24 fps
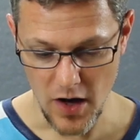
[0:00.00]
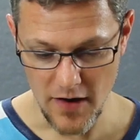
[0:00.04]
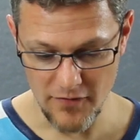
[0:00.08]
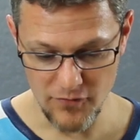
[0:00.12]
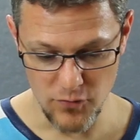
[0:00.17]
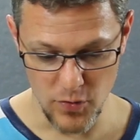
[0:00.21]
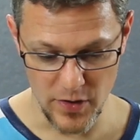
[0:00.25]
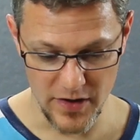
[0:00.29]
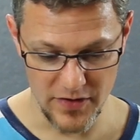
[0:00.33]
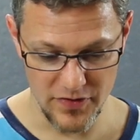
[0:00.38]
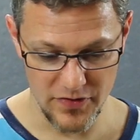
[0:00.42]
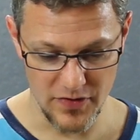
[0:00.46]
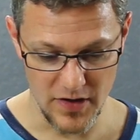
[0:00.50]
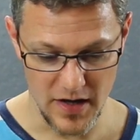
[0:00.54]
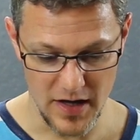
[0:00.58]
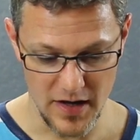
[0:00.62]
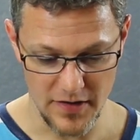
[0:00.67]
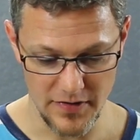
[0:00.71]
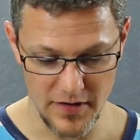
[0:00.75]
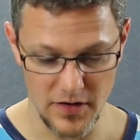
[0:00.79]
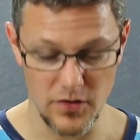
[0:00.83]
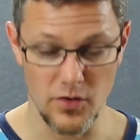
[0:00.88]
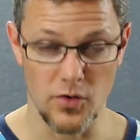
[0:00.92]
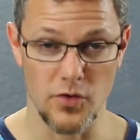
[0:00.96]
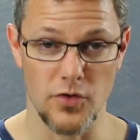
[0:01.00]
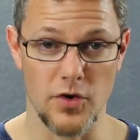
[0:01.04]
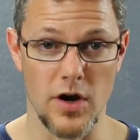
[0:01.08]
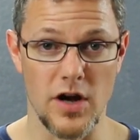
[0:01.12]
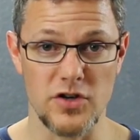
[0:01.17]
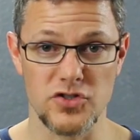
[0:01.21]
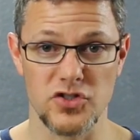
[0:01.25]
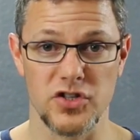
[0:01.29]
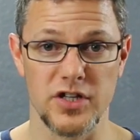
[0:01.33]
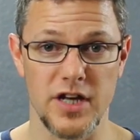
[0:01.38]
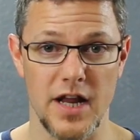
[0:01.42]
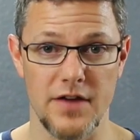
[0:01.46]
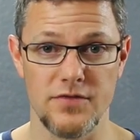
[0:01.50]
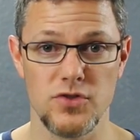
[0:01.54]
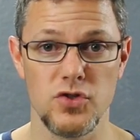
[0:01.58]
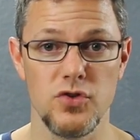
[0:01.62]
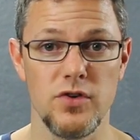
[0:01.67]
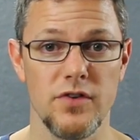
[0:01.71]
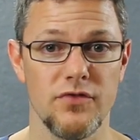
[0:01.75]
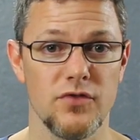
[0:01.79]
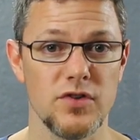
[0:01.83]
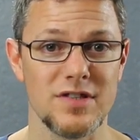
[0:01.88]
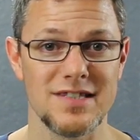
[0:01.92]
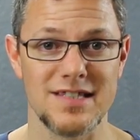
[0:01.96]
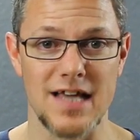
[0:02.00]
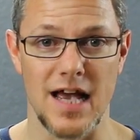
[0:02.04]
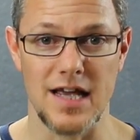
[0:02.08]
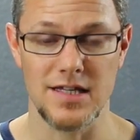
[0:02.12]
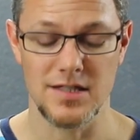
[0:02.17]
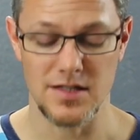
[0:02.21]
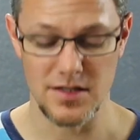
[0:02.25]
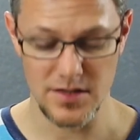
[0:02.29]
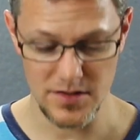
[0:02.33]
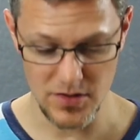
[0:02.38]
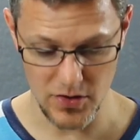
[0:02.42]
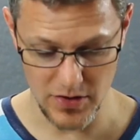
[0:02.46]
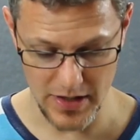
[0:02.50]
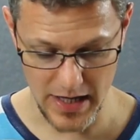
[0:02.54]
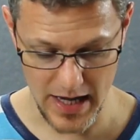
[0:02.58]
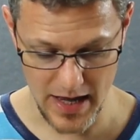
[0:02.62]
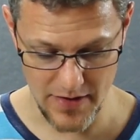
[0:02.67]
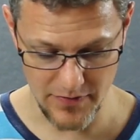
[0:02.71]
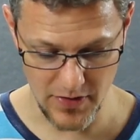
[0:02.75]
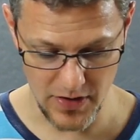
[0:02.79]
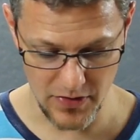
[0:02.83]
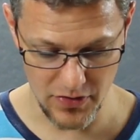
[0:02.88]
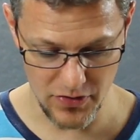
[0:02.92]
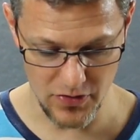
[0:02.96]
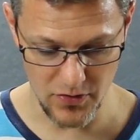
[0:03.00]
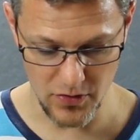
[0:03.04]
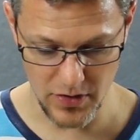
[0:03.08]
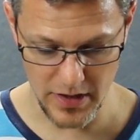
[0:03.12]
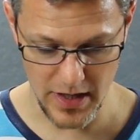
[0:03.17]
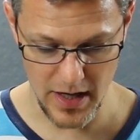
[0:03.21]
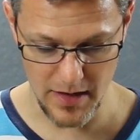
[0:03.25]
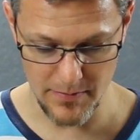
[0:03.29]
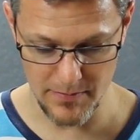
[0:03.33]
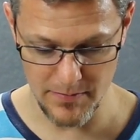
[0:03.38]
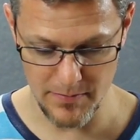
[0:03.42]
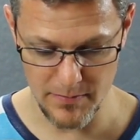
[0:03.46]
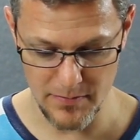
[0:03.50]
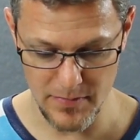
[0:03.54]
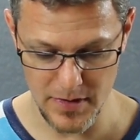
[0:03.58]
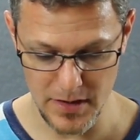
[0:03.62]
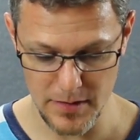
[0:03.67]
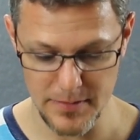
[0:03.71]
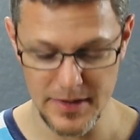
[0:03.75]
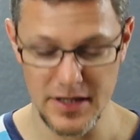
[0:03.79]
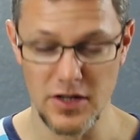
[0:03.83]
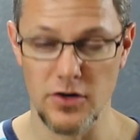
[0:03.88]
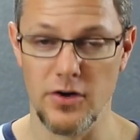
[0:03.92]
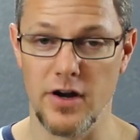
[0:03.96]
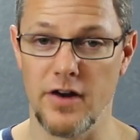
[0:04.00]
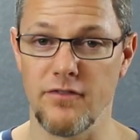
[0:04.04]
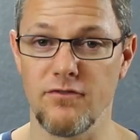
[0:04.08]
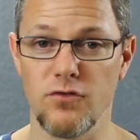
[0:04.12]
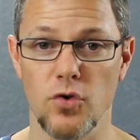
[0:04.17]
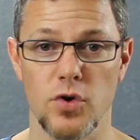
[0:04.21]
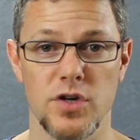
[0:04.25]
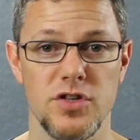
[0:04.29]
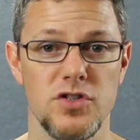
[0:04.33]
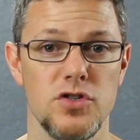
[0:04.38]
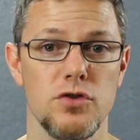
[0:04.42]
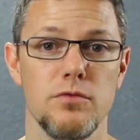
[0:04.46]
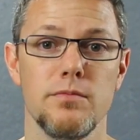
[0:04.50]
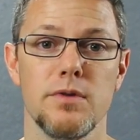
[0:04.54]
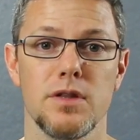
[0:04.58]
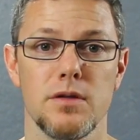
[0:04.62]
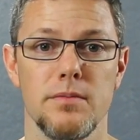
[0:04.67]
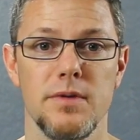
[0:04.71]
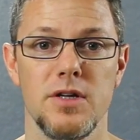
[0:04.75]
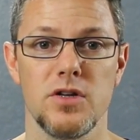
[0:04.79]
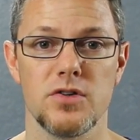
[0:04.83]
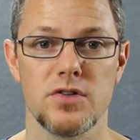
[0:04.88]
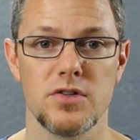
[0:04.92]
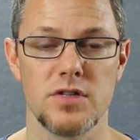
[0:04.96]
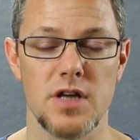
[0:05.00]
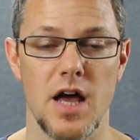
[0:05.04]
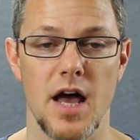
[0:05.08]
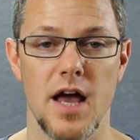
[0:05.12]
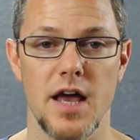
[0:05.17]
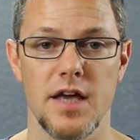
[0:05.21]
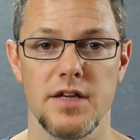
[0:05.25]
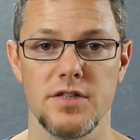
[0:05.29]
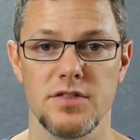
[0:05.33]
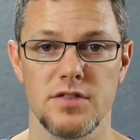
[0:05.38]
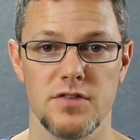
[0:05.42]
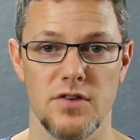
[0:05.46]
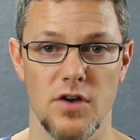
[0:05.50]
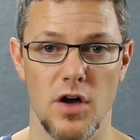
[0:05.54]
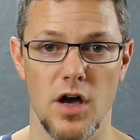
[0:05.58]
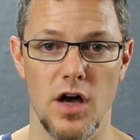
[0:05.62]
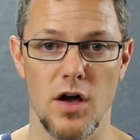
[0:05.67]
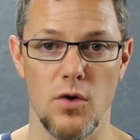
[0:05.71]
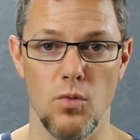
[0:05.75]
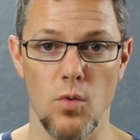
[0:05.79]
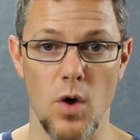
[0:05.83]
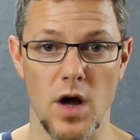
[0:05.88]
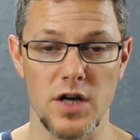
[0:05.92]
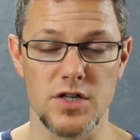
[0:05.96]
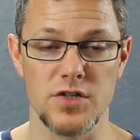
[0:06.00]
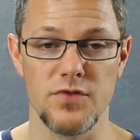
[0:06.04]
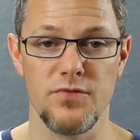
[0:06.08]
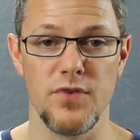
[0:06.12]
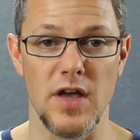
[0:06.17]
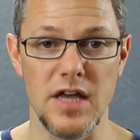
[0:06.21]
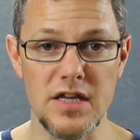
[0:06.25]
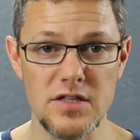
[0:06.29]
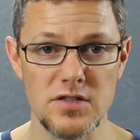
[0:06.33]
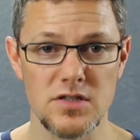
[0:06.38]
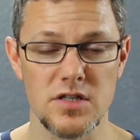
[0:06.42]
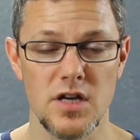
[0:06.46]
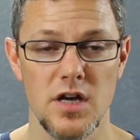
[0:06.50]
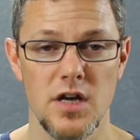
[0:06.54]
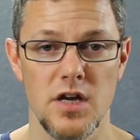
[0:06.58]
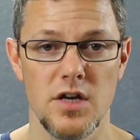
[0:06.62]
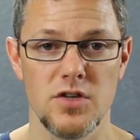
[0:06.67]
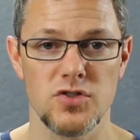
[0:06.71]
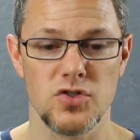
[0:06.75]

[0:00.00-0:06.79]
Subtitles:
off with, they're actually going to have two different sizes. They're going to have a 38 millimeter and a 42 millimeter size watch face.